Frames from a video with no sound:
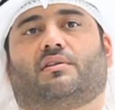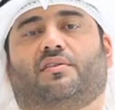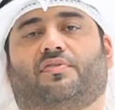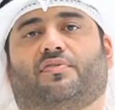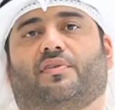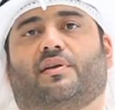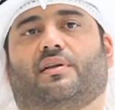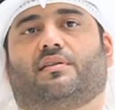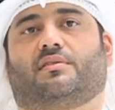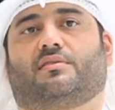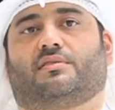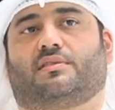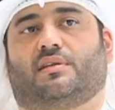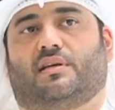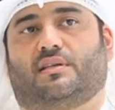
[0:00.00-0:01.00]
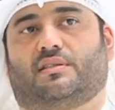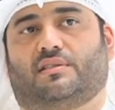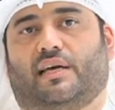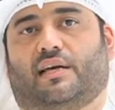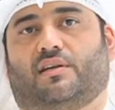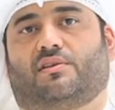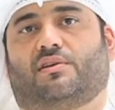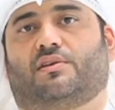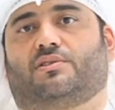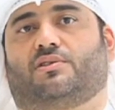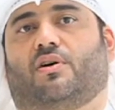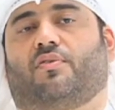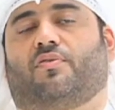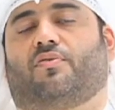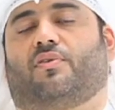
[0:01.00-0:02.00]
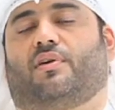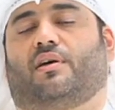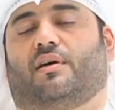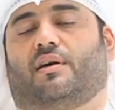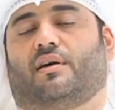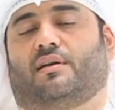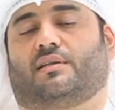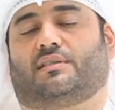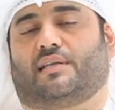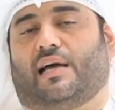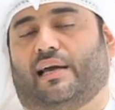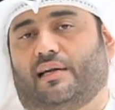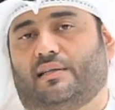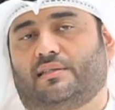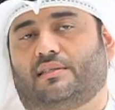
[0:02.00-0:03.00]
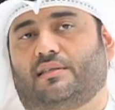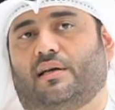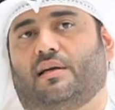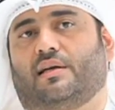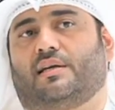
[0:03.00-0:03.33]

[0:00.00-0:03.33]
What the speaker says: different sectors of science,